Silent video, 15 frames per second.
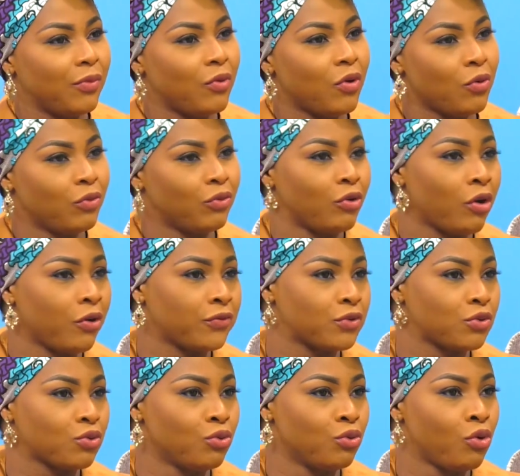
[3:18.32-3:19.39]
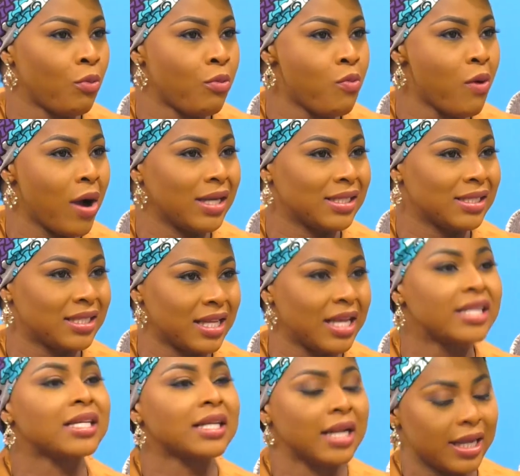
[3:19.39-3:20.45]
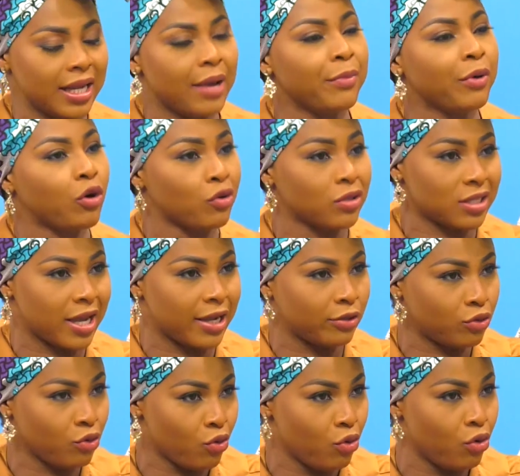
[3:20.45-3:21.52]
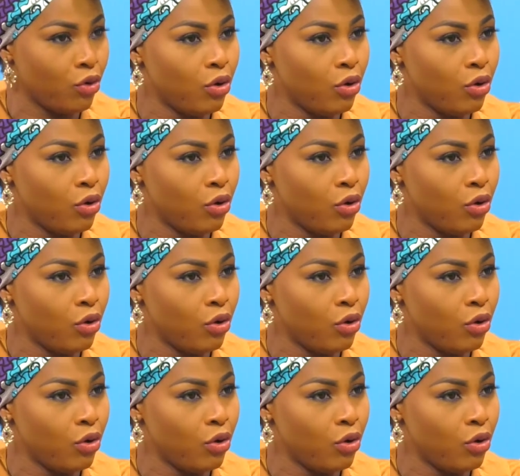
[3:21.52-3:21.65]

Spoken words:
Oh, North School, Kububuash Station, I am because I took